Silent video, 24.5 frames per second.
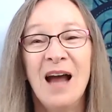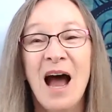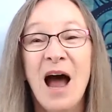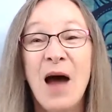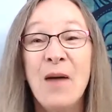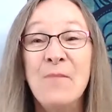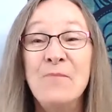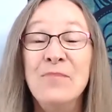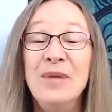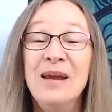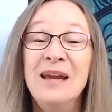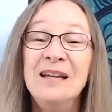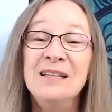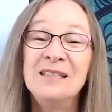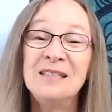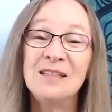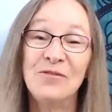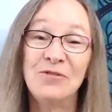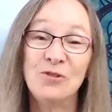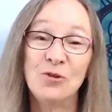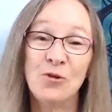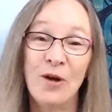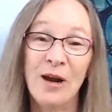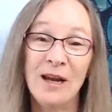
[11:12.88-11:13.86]
a means
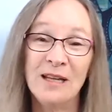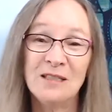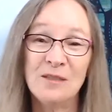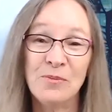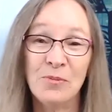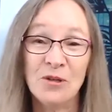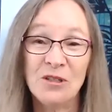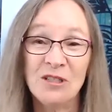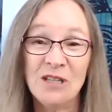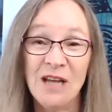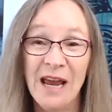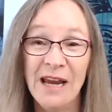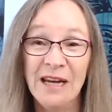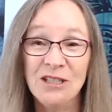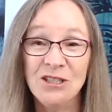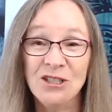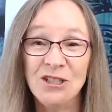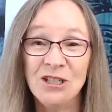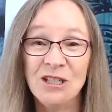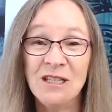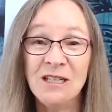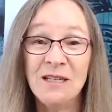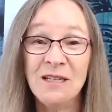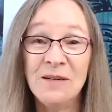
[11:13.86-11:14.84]
of
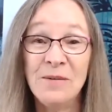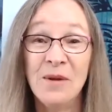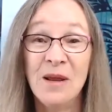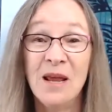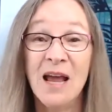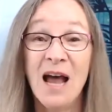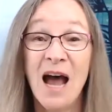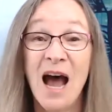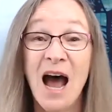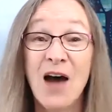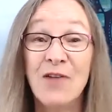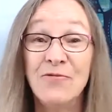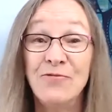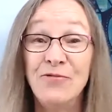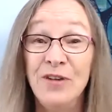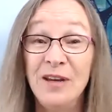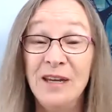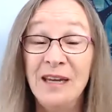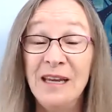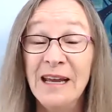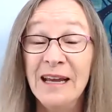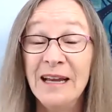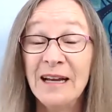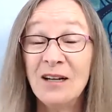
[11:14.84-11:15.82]
transportation, a
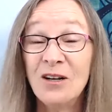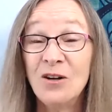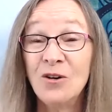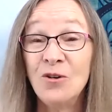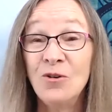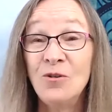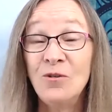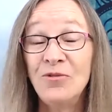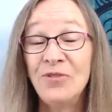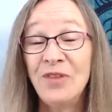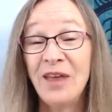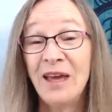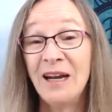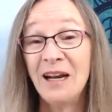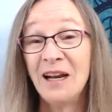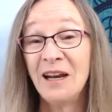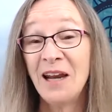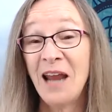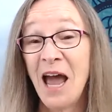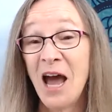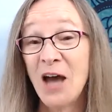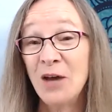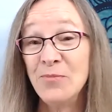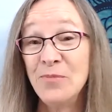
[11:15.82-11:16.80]
vehicle that
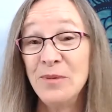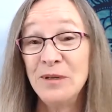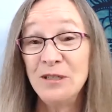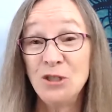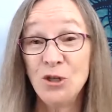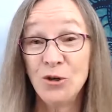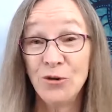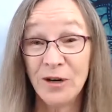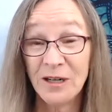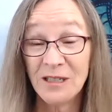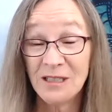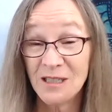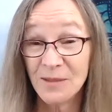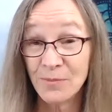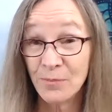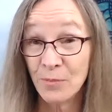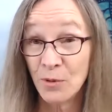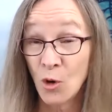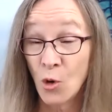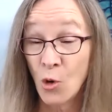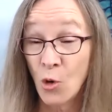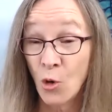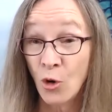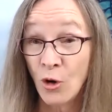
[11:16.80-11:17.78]
allowed me to
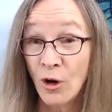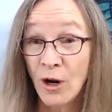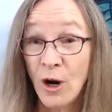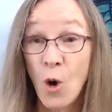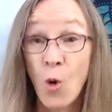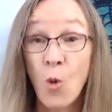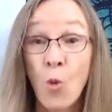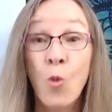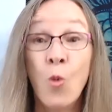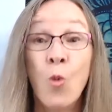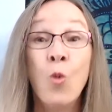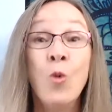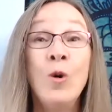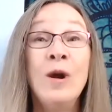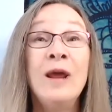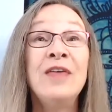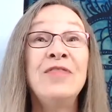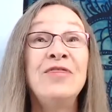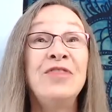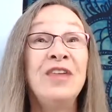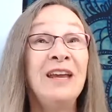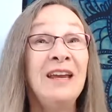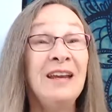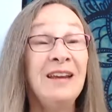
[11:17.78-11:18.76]
explore with
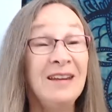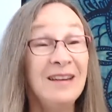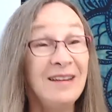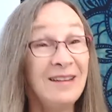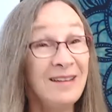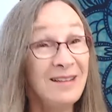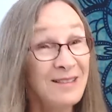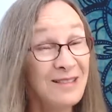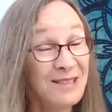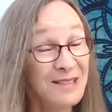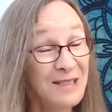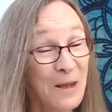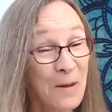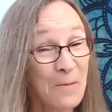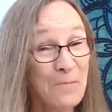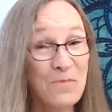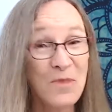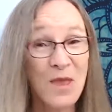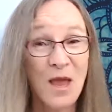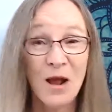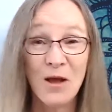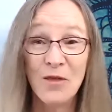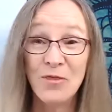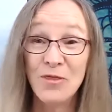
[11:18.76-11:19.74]
ease
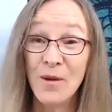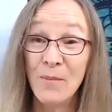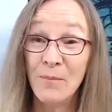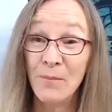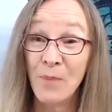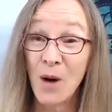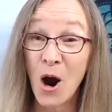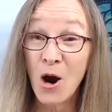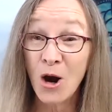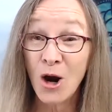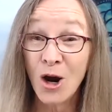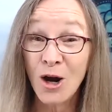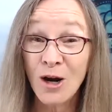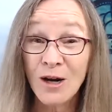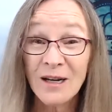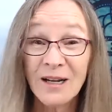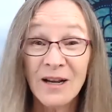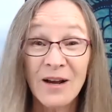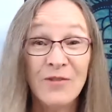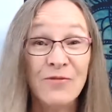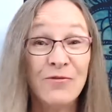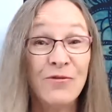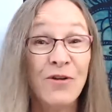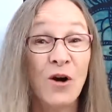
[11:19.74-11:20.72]
the park,
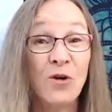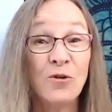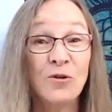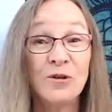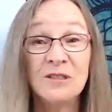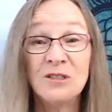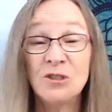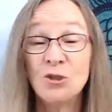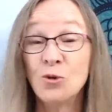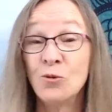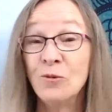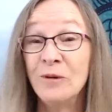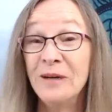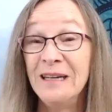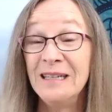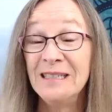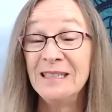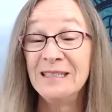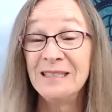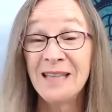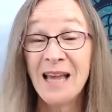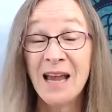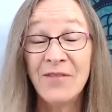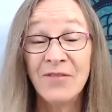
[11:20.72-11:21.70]
Focus
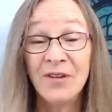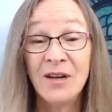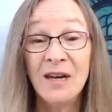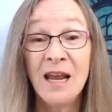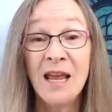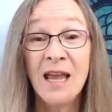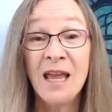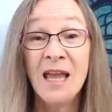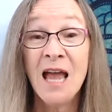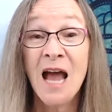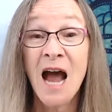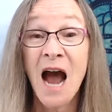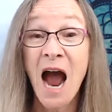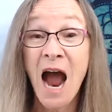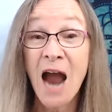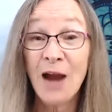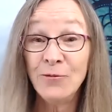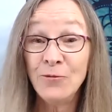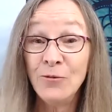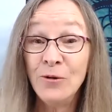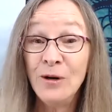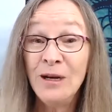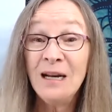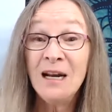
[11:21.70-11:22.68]
27, I
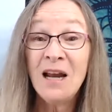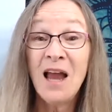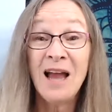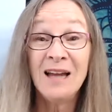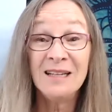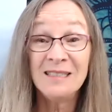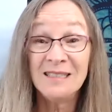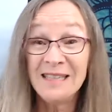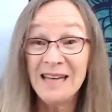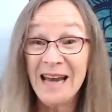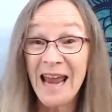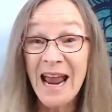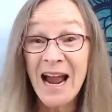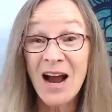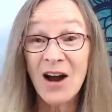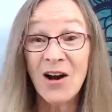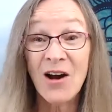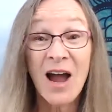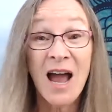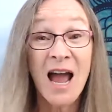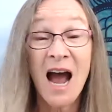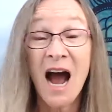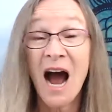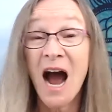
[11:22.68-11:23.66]
realize now
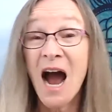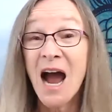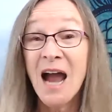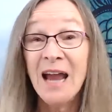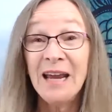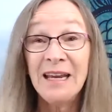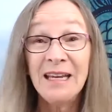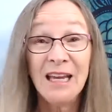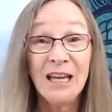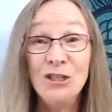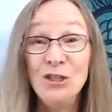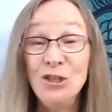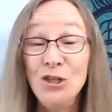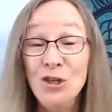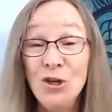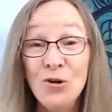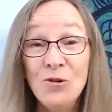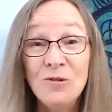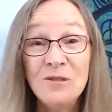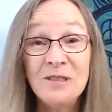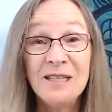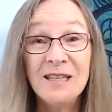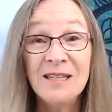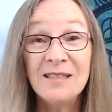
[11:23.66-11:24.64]
I can
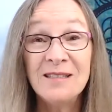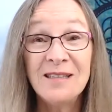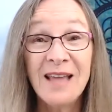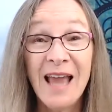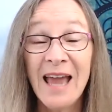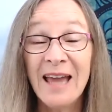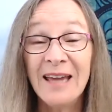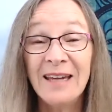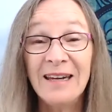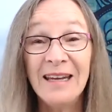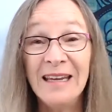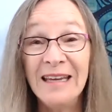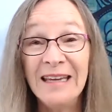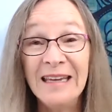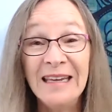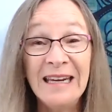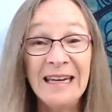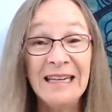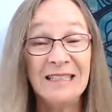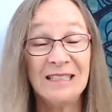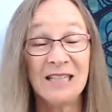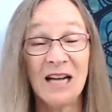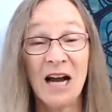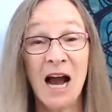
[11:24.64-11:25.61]
use this at
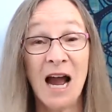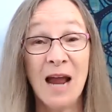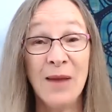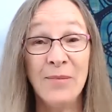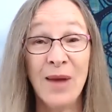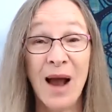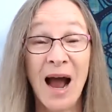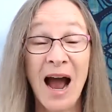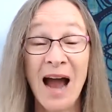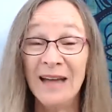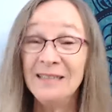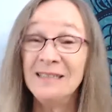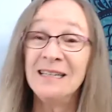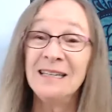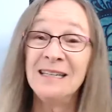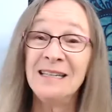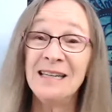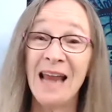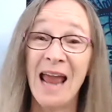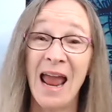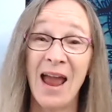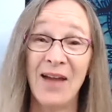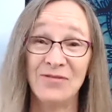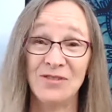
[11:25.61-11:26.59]
any time. I
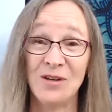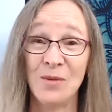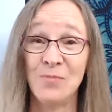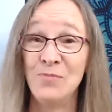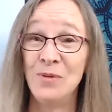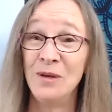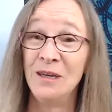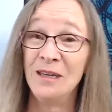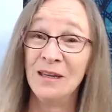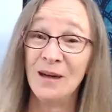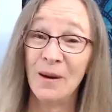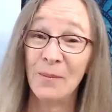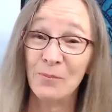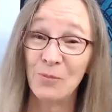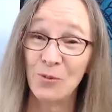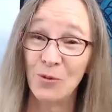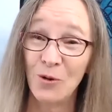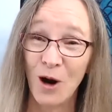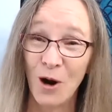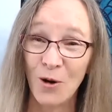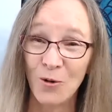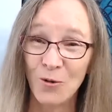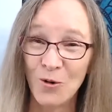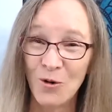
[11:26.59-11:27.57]
didn't have to be at a
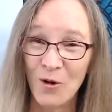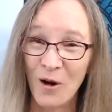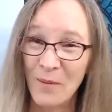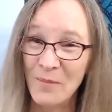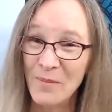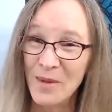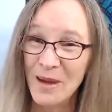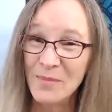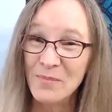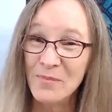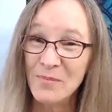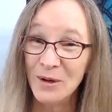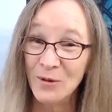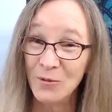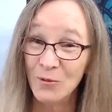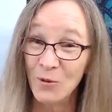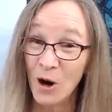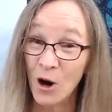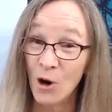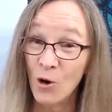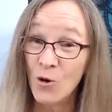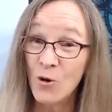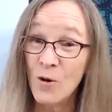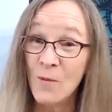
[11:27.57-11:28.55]
program at
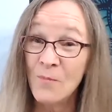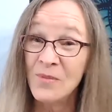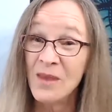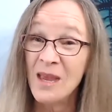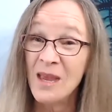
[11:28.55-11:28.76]
Monroe.